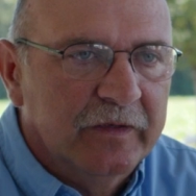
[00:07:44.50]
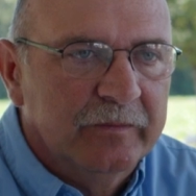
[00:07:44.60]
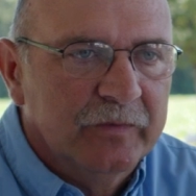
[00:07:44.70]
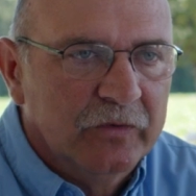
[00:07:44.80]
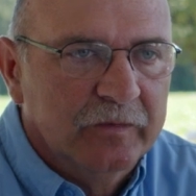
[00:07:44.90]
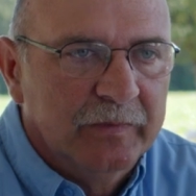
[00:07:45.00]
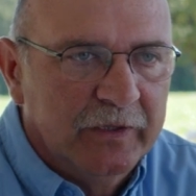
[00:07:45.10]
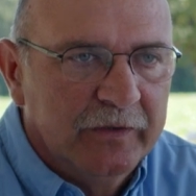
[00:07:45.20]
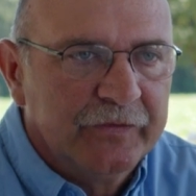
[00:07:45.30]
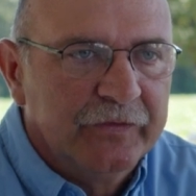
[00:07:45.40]
Farm Bureau, but
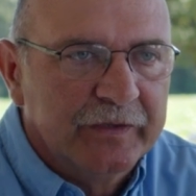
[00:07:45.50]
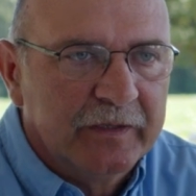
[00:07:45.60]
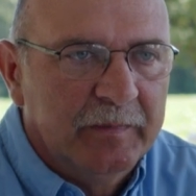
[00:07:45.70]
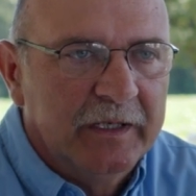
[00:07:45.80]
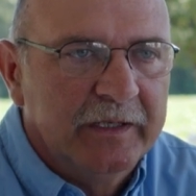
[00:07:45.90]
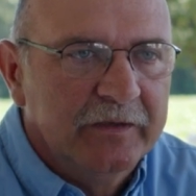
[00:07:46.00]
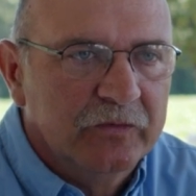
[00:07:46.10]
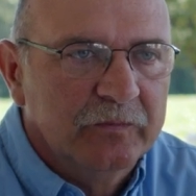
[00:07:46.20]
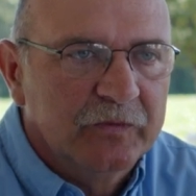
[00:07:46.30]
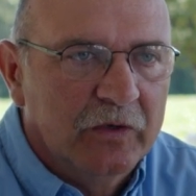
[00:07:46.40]
also the commodity
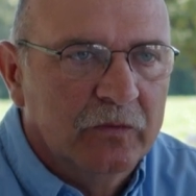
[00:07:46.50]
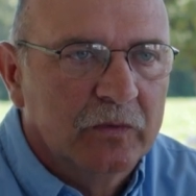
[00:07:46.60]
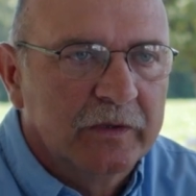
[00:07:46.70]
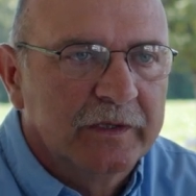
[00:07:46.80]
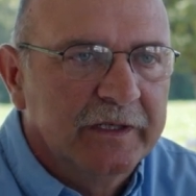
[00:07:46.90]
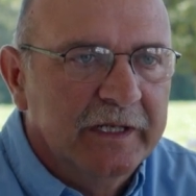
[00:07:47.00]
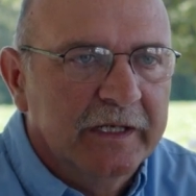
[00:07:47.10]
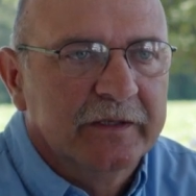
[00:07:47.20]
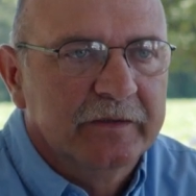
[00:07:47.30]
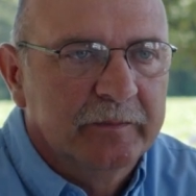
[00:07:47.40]
groups all working
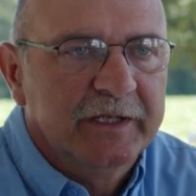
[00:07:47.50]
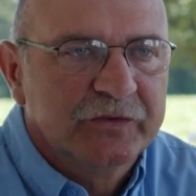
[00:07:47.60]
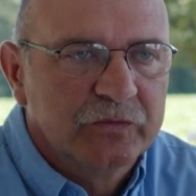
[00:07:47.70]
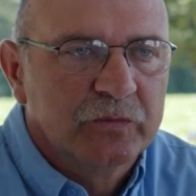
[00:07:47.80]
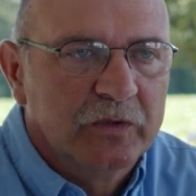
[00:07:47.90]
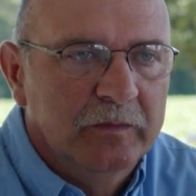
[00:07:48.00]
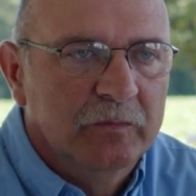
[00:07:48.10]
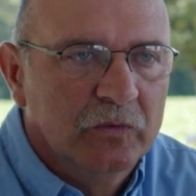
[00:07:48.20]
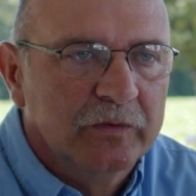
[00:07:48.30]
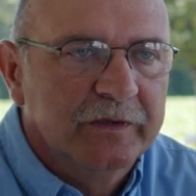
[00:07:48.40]
together to make sure we're on
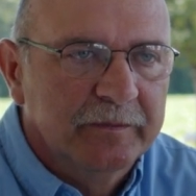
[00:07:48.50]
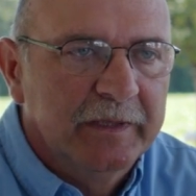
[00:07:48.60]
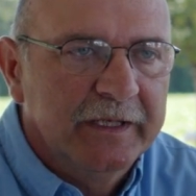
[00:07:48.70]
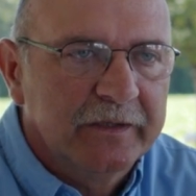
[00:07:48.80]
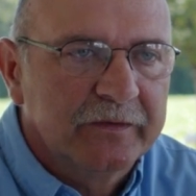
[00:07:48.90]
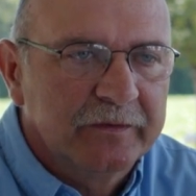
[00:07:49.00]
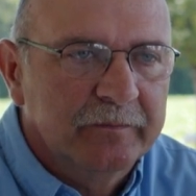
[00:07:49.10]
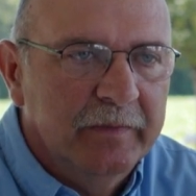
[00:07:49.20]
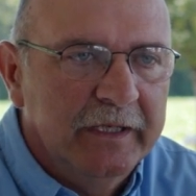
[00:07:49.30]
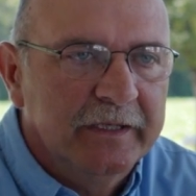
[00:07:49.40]
board to
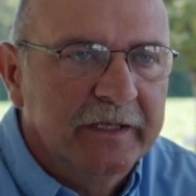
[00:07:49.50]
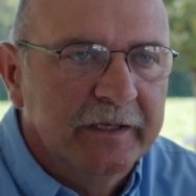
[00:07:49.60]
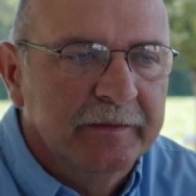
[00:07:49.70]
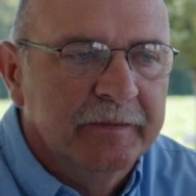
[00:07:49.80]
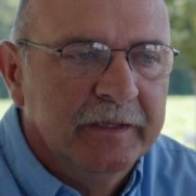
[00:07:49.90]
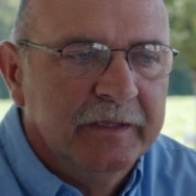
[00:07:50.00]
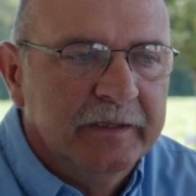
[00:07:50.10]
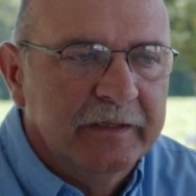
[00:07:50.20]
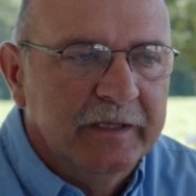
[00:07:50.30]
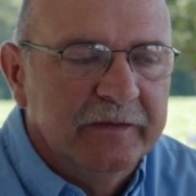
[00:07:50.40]
make
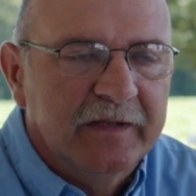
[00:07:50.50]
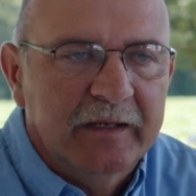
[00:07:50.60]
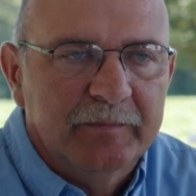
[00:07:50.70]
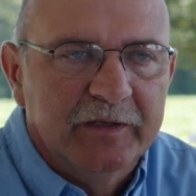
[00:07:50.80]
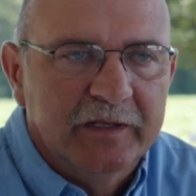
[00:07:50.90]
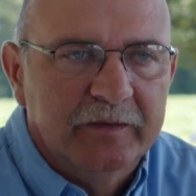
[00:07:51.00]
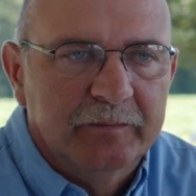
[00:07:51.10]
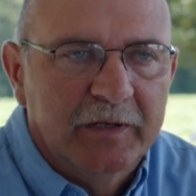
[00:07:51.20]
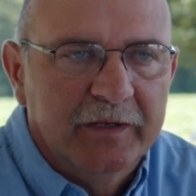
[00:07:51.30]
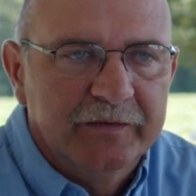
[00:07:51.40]
things happen that are
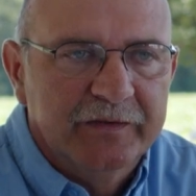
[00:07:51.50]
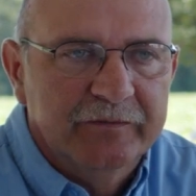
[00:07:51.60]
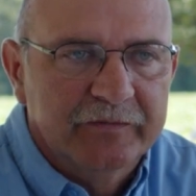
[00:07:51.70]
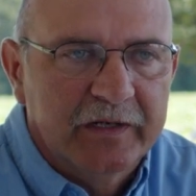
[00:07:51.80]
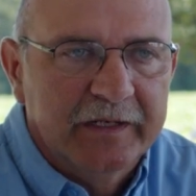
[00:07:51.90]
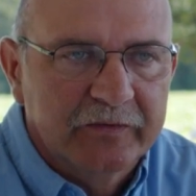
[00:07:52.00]
positive for